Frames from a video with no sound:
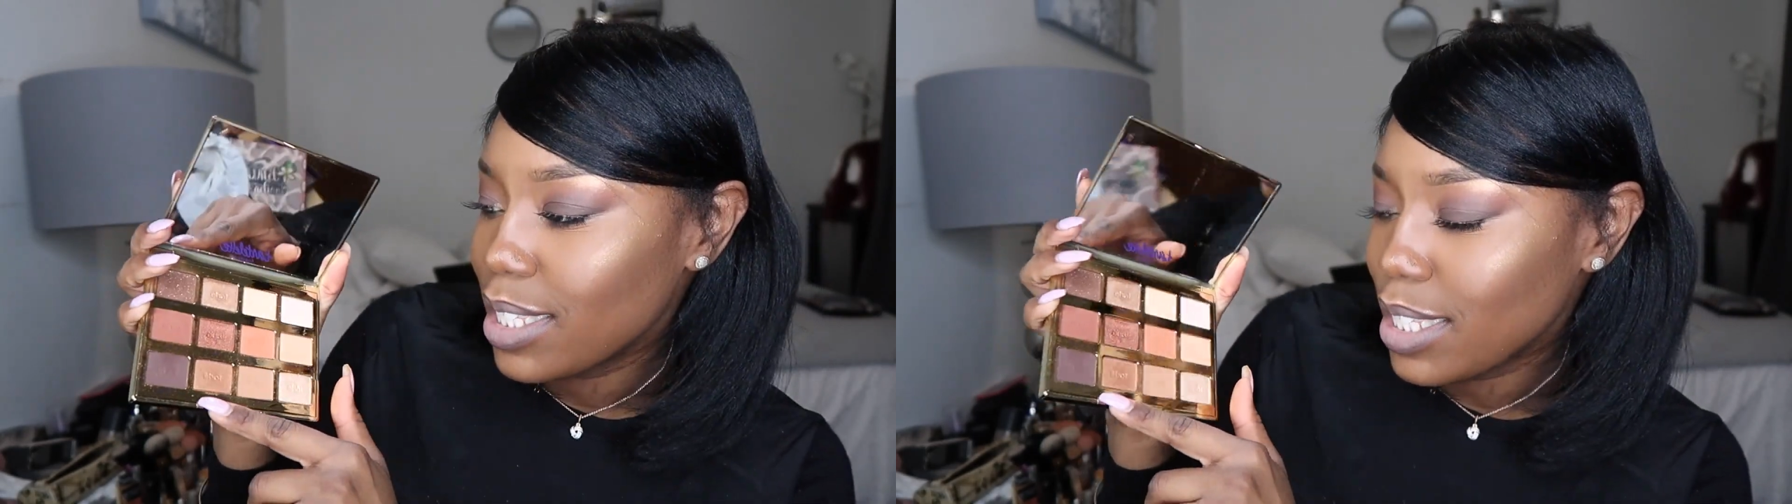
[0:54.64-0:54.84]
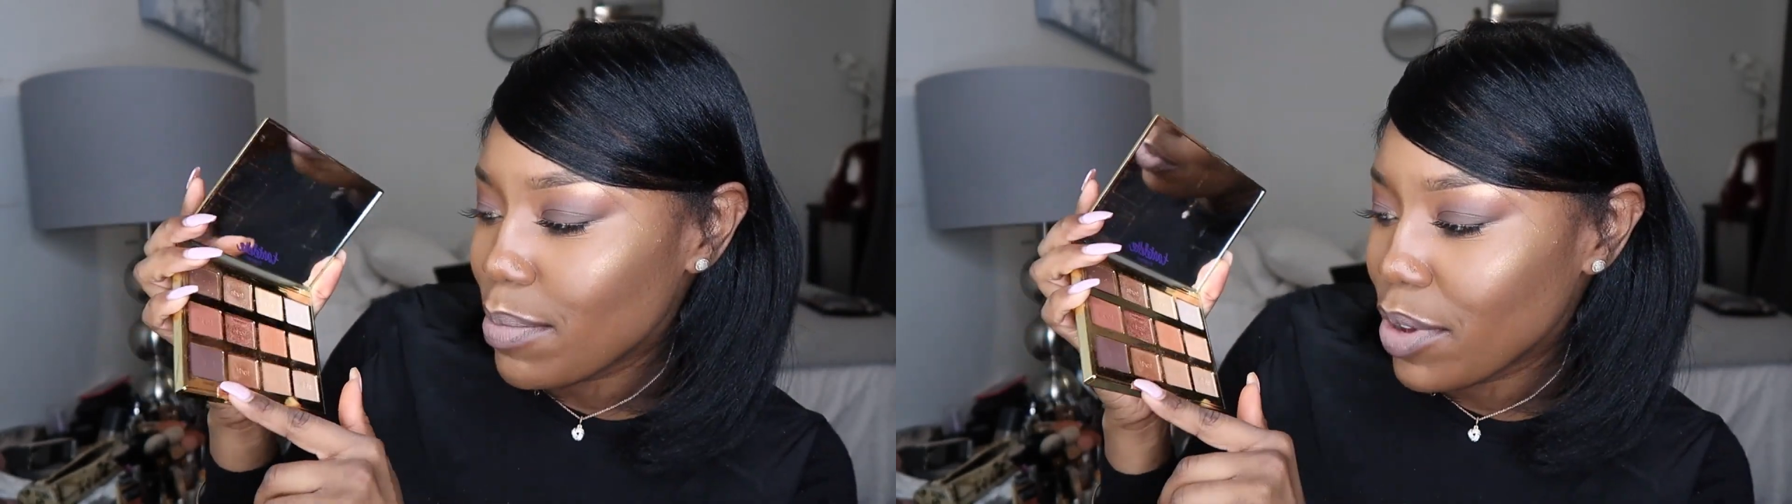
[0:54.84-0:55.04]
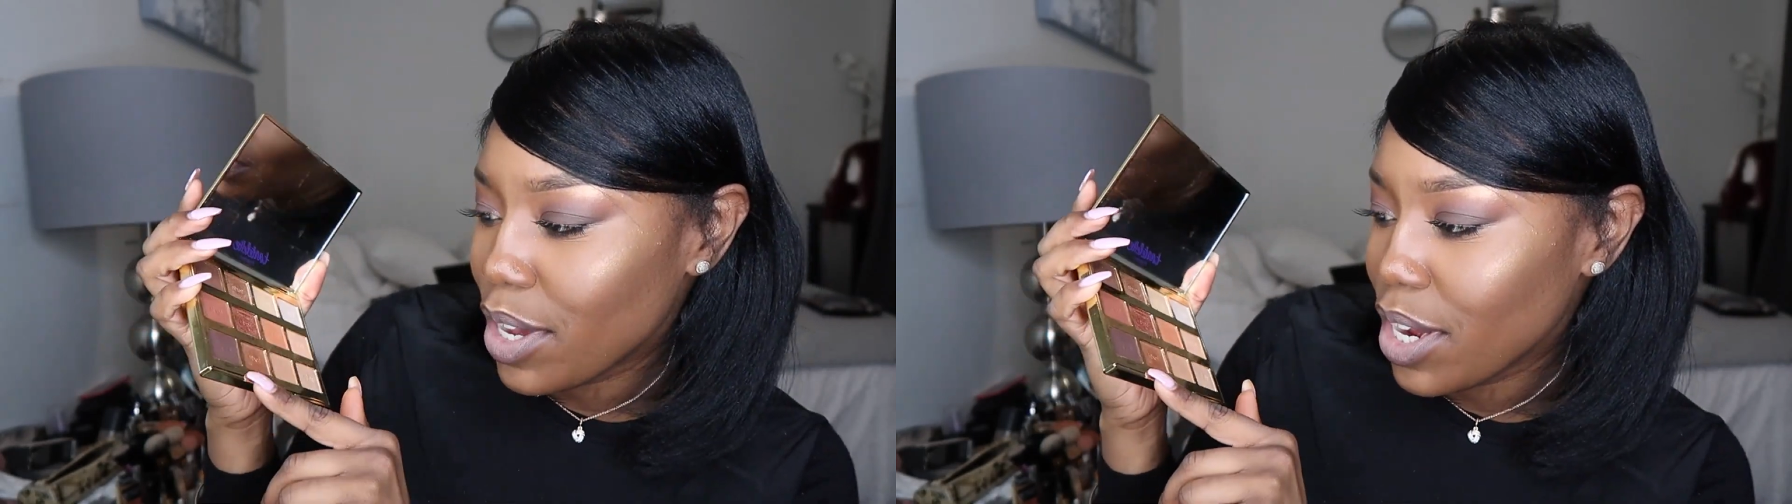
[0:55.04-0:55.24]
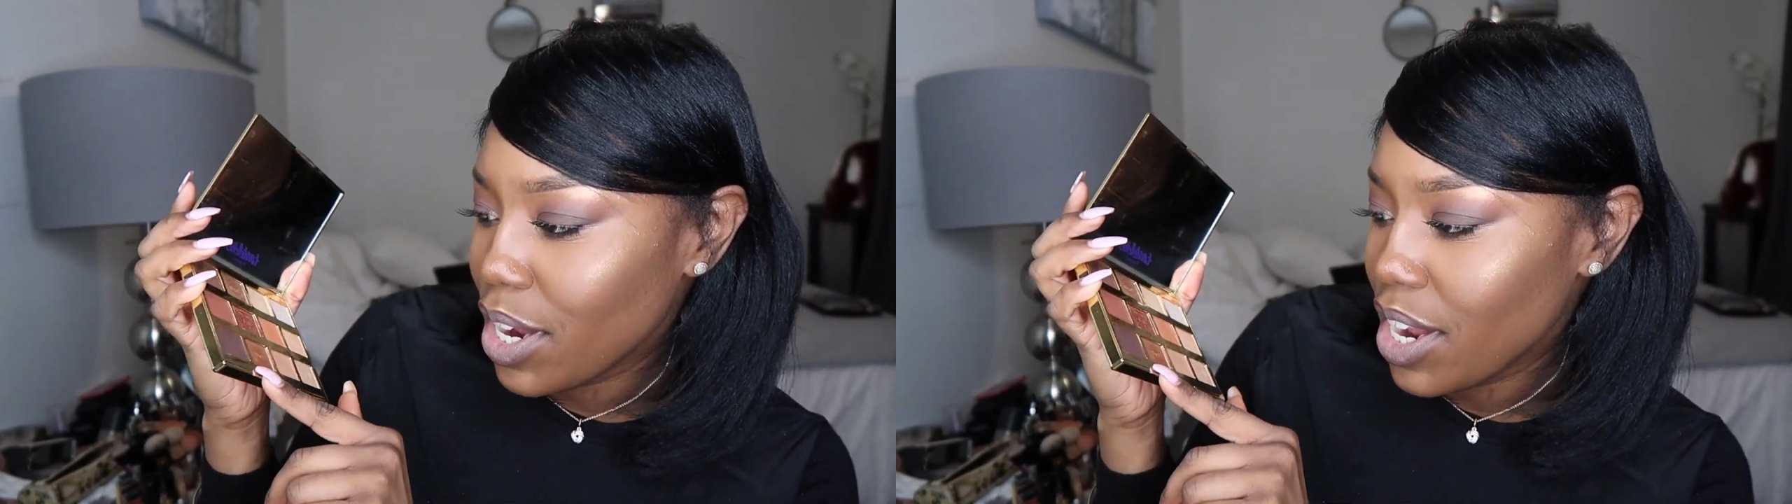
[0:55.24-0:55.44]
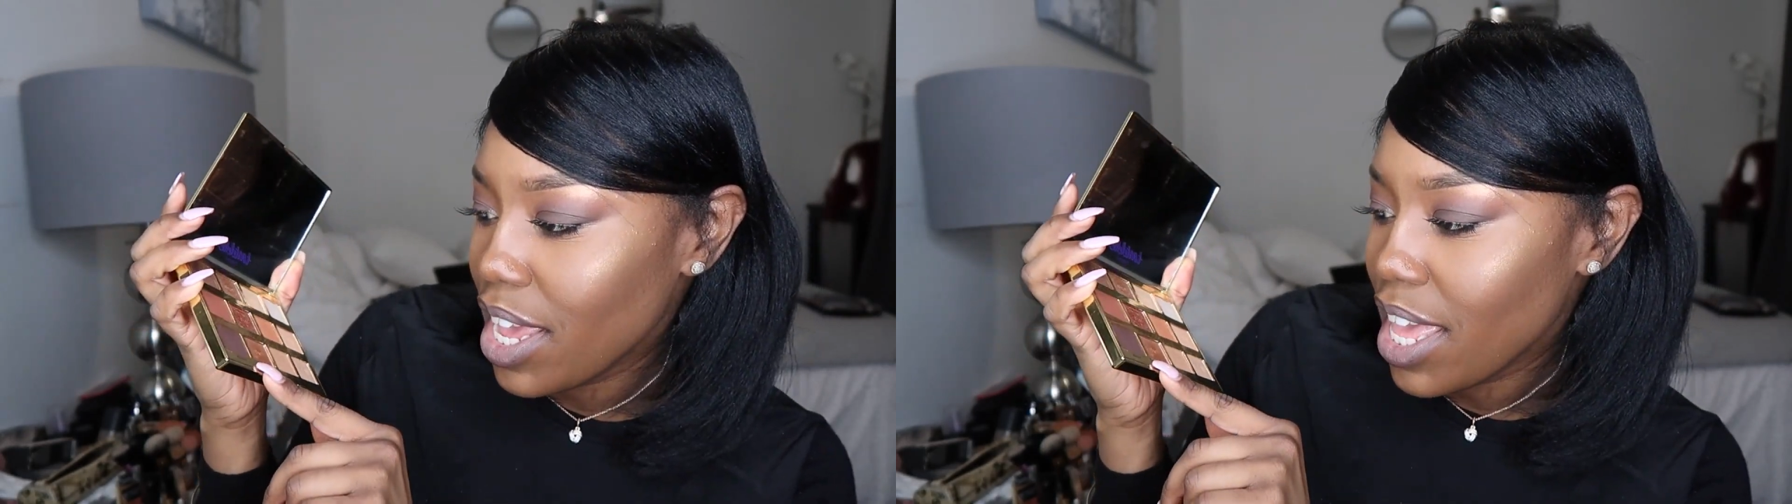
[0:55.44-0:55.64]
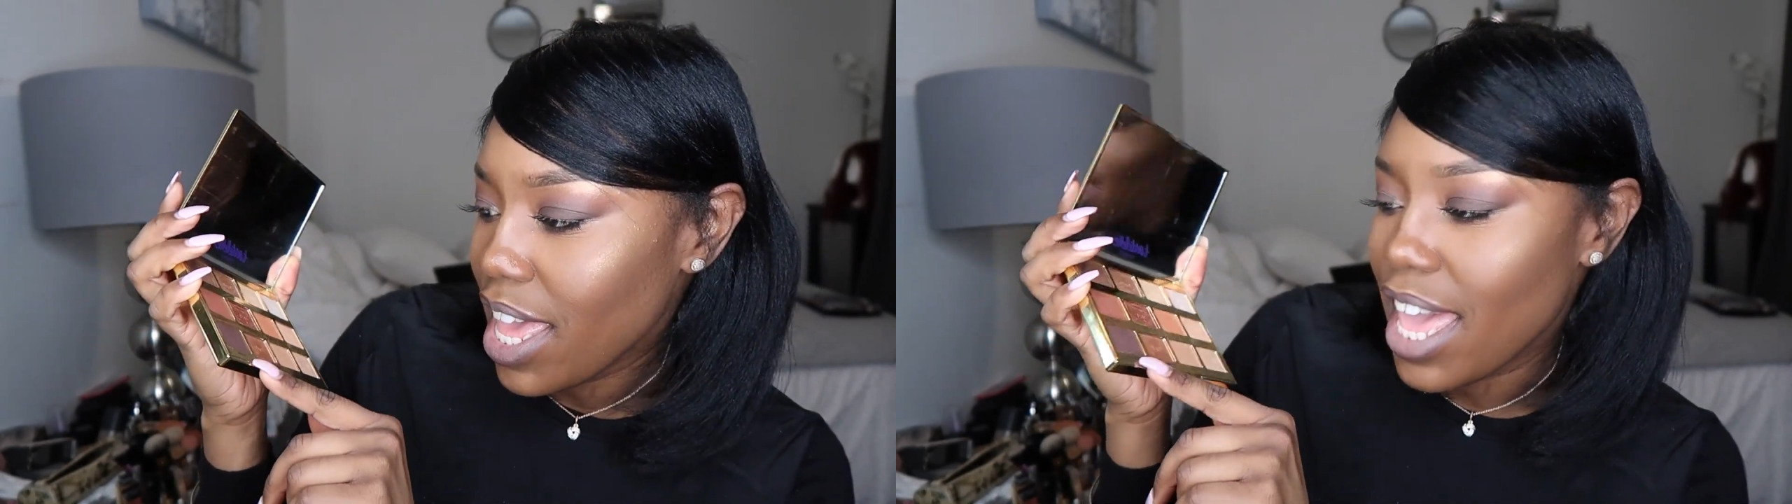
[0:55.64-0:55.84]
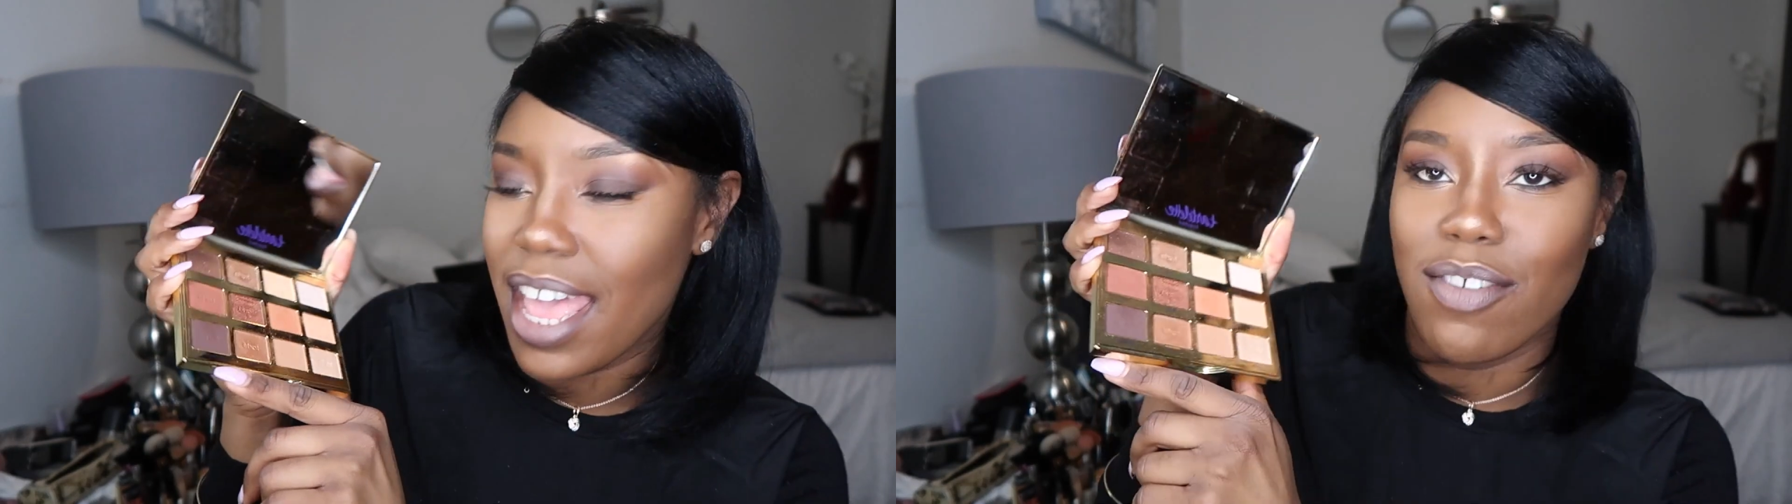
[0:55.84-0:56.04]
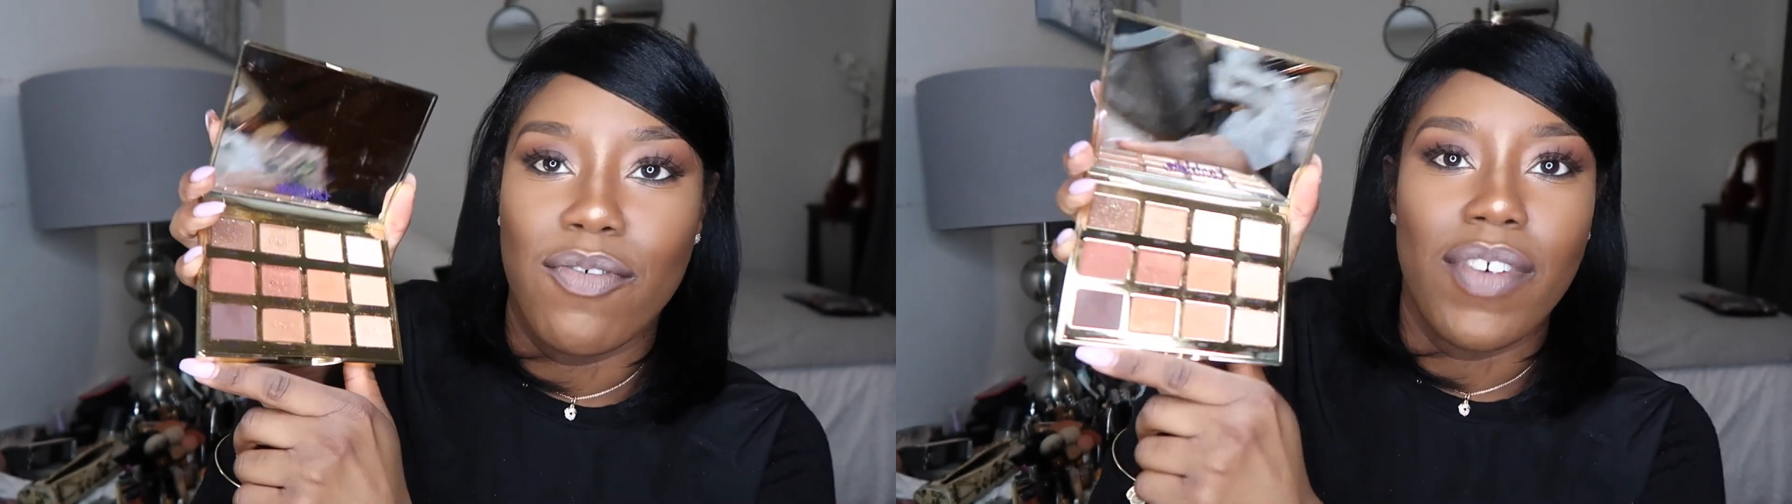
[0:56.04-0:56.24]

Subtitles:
Simmer, and